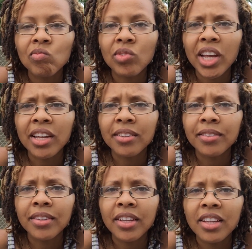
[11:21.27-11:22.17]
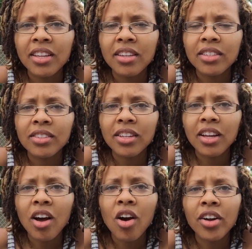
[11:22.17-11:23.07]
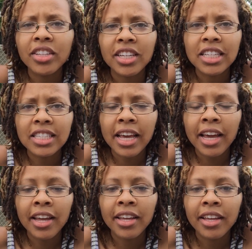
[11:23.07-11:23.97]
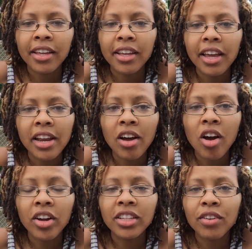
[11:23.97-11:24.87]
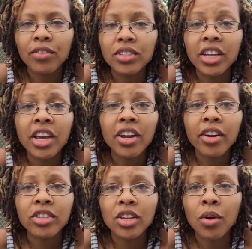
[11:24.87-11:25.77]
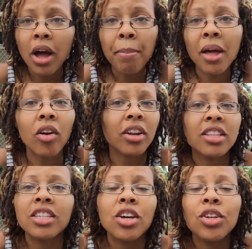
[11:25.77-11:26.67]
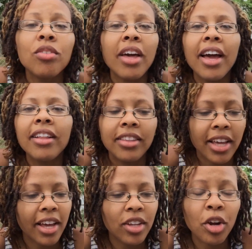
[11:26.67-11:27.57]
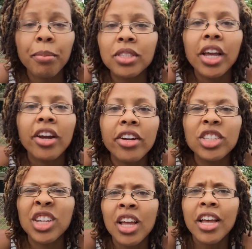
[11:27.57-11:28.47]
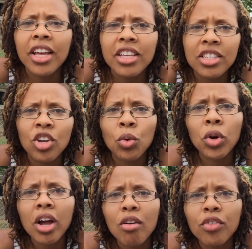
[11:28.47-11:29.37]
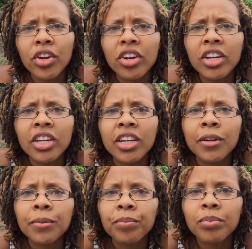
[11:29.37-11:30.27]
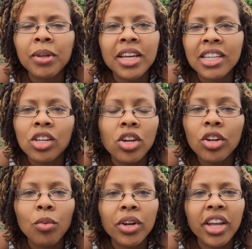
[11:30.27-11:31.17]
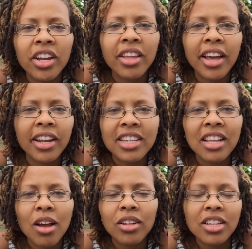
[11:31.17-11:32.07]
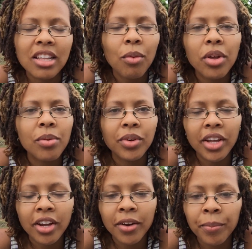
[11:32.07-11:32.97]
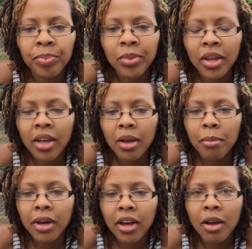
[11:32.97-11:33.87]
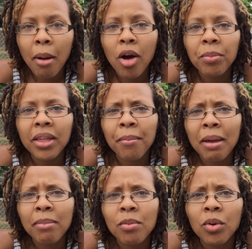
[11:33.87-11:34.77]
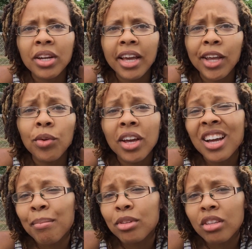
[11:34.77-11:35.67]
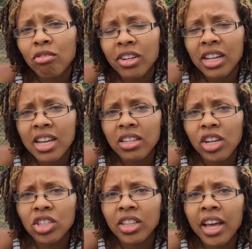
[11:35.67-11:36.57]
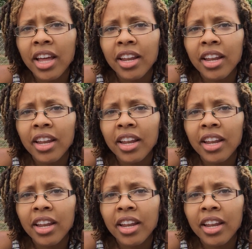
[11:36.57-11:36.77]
Yeah, it's a hard thing to say and a hard thing to hear. So I'm not going to tell you that your miscarriage is going to work out for your good, because I know you don't want to hear that, and that's not what you want to hear. But I hope that maybe one day you can come to the realization